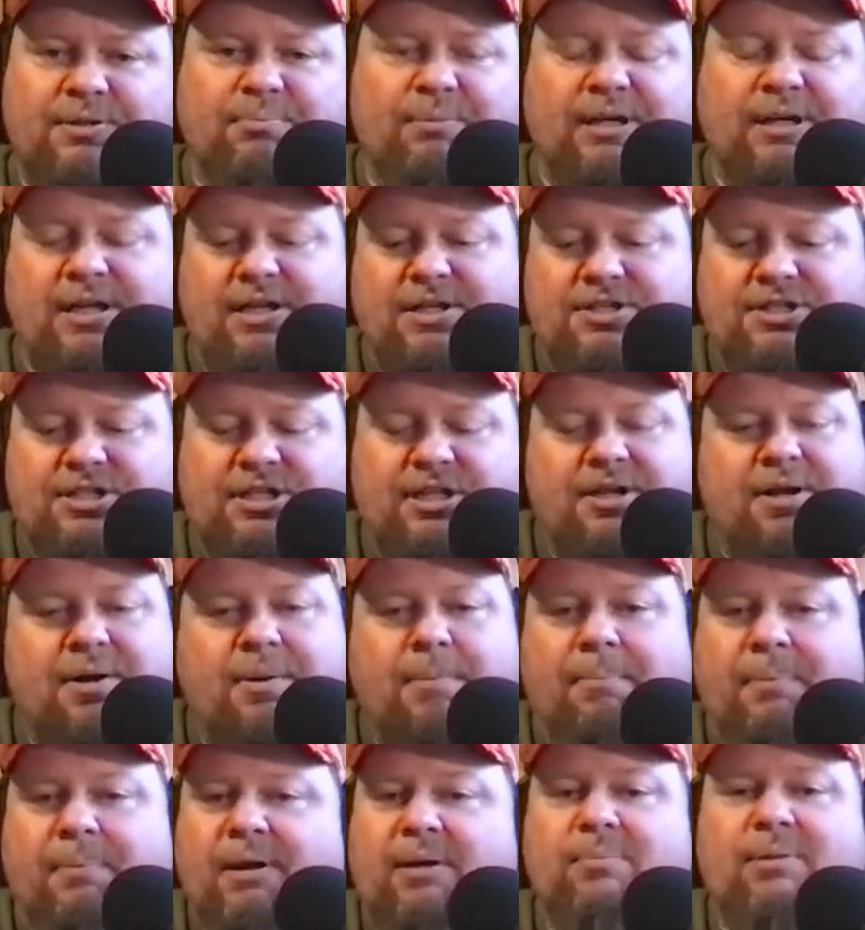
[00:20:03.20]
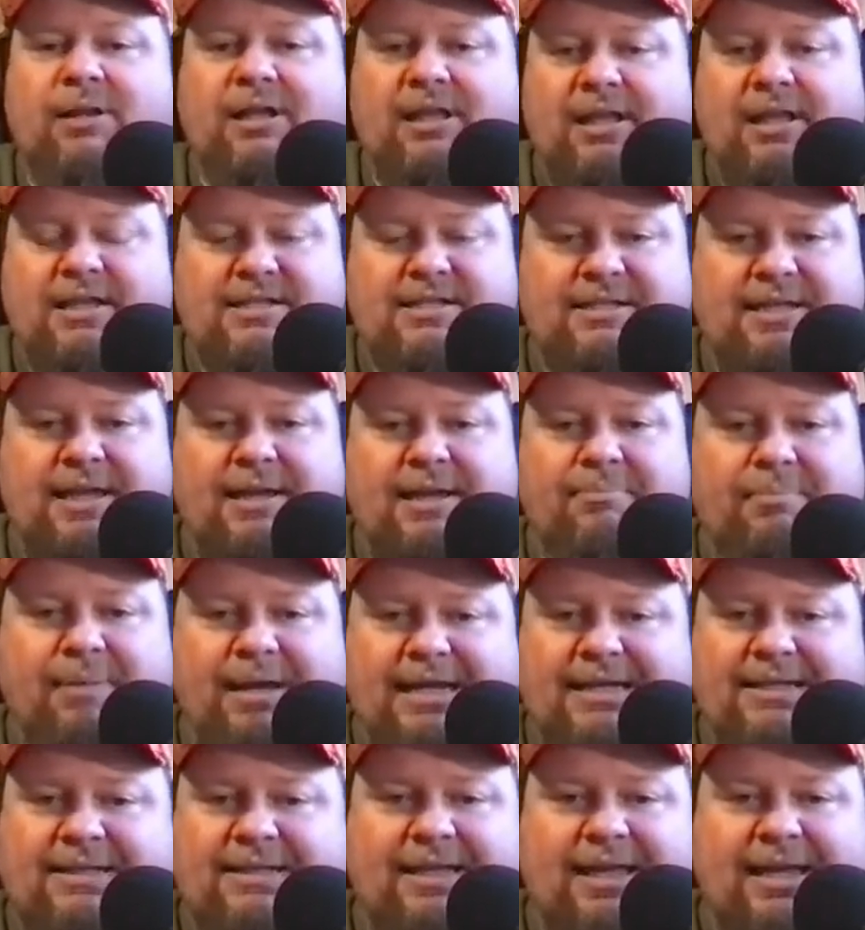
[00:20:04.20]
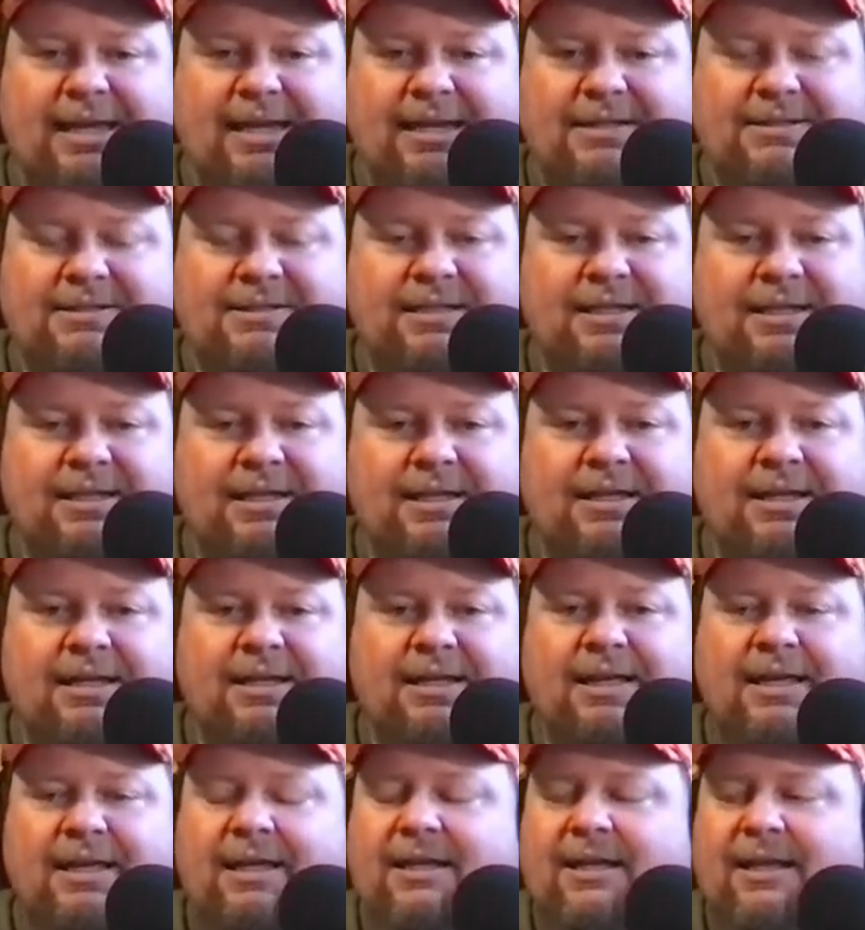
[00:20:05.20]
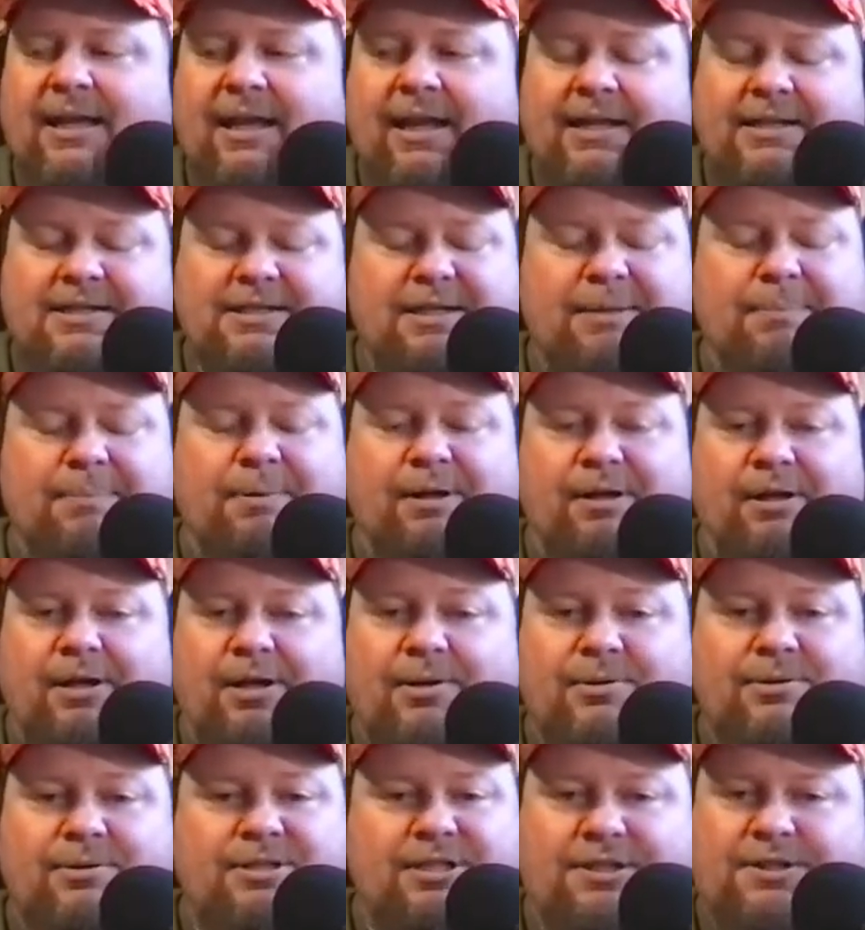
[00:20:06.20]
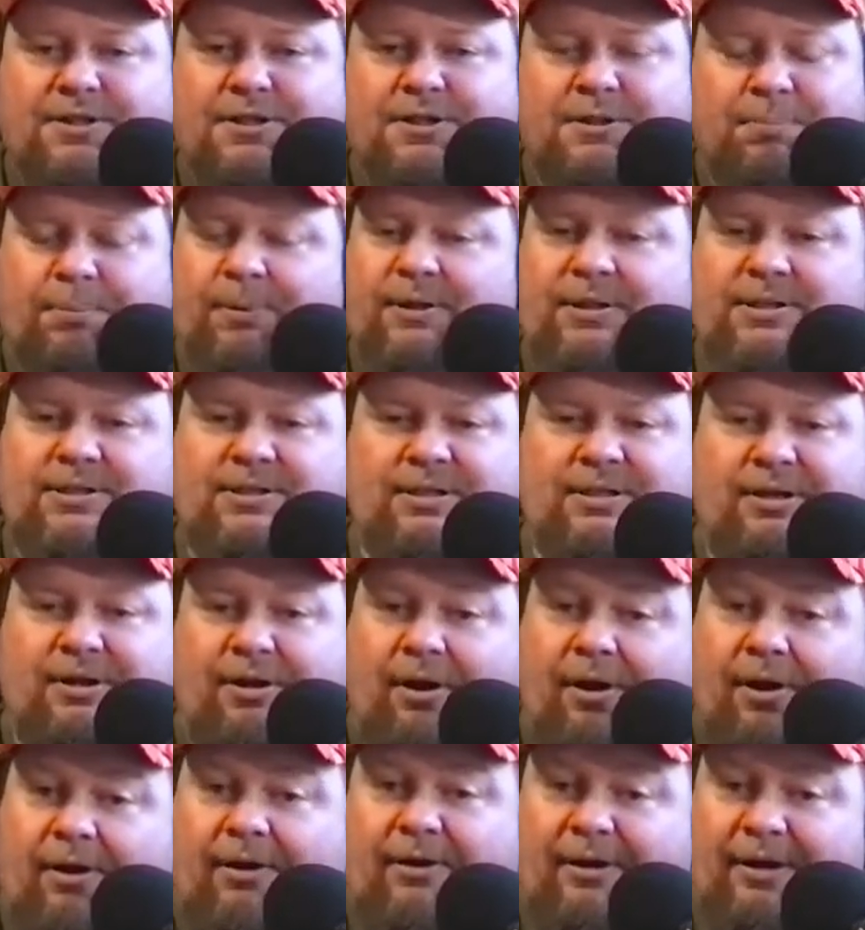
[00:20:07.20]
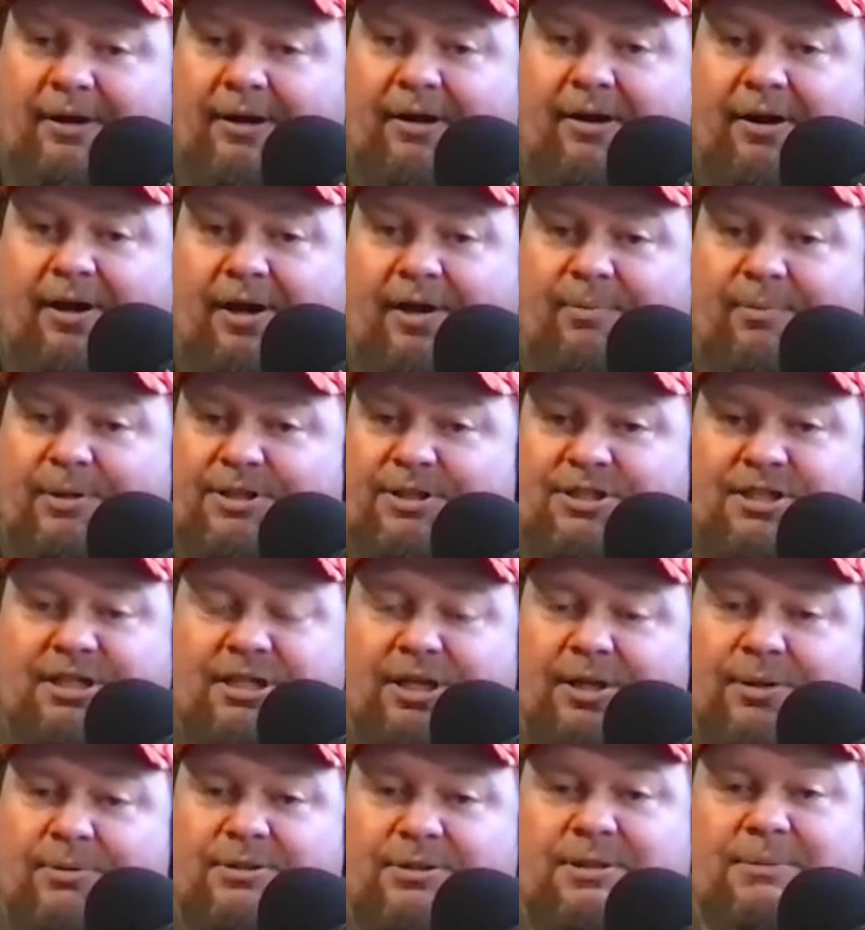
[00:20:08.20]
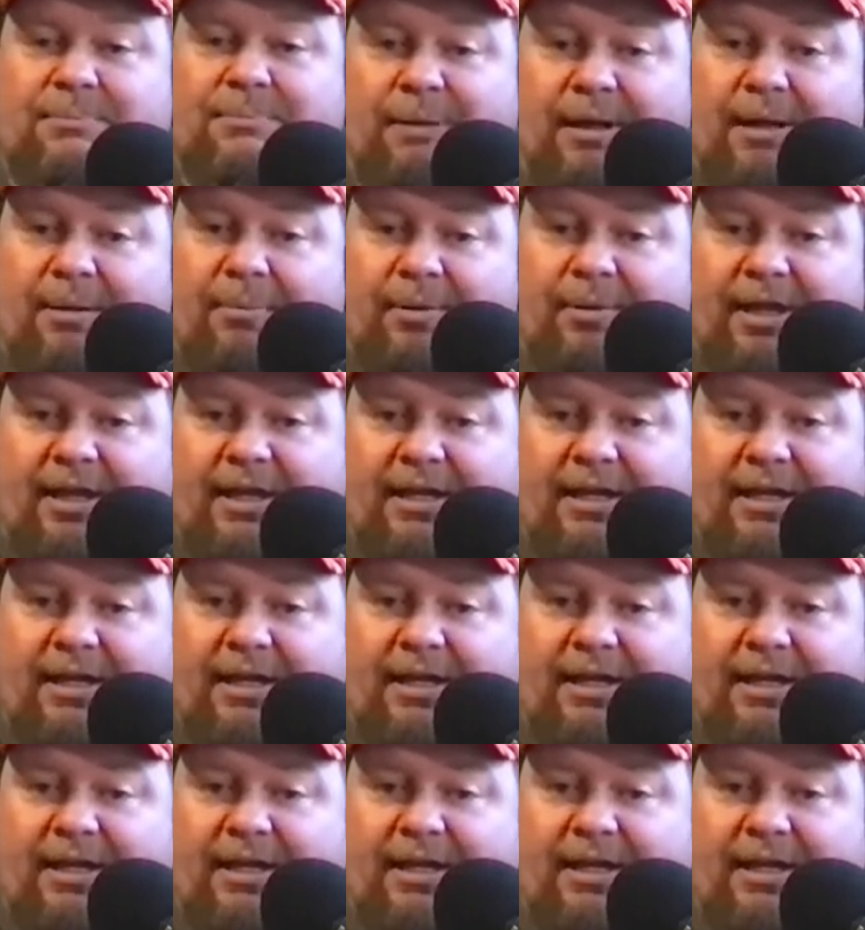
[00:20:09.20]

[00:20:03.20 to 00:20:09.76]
because she don't publicly say mean things, Nancy Pelosi just puts the curtain on when she goes in public.